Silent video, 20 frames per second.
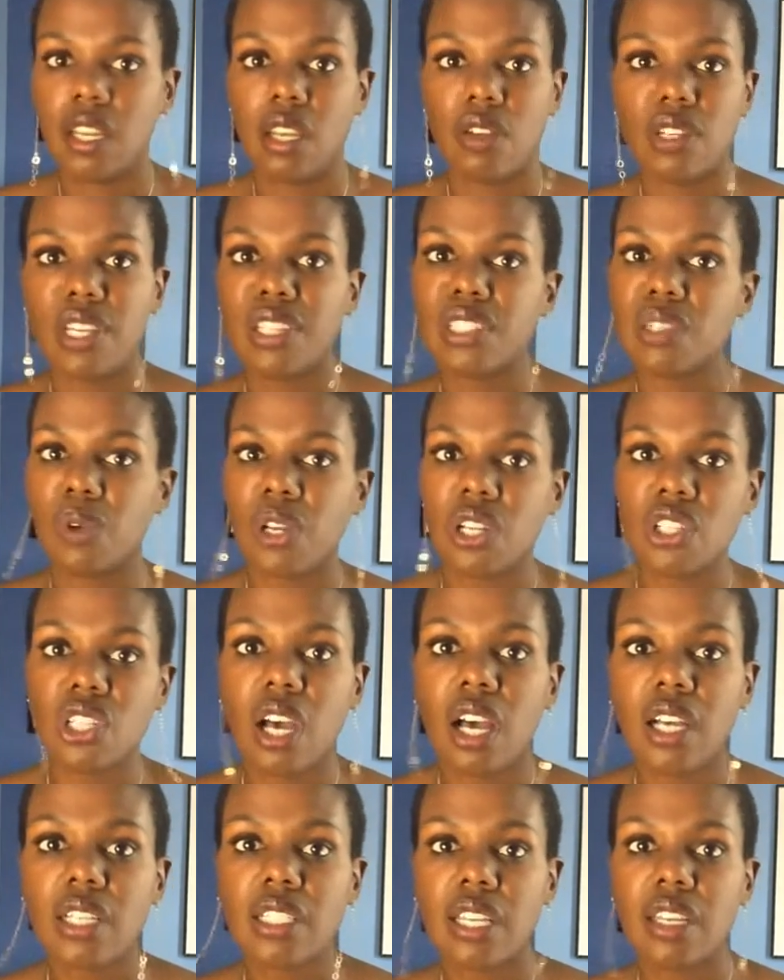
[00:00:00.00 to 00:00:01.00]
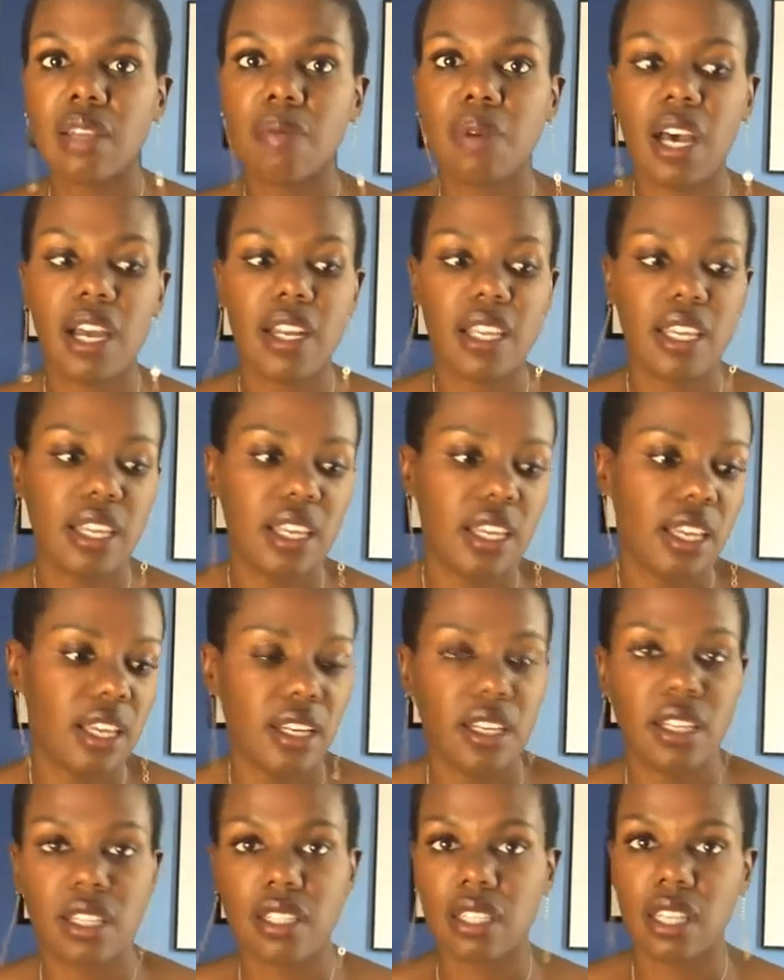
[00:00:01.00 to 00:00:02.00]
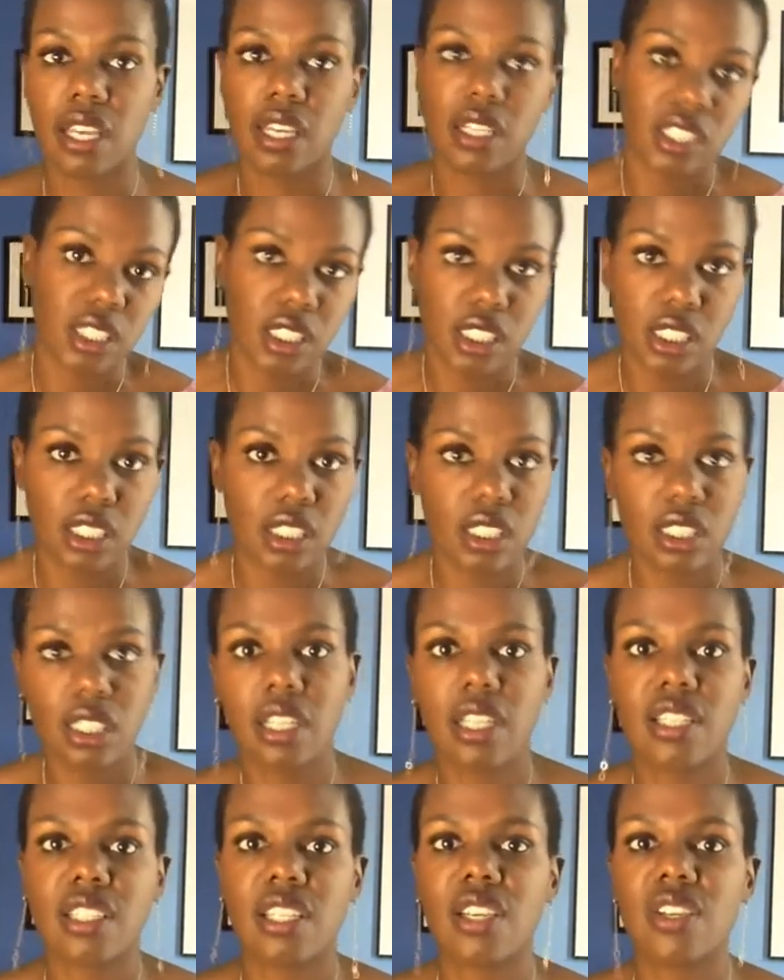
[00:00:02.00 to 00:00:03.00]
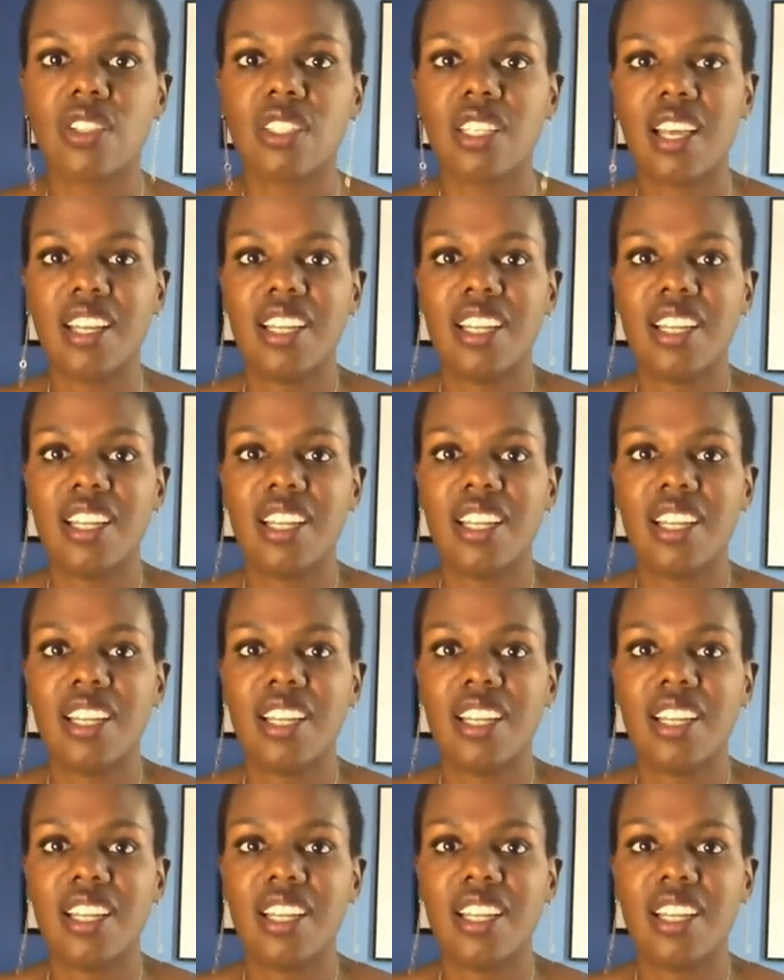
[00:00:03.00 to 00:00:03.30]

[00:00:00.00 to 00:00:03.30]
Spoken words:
doesn't want to talk to anybody and is like, as he goes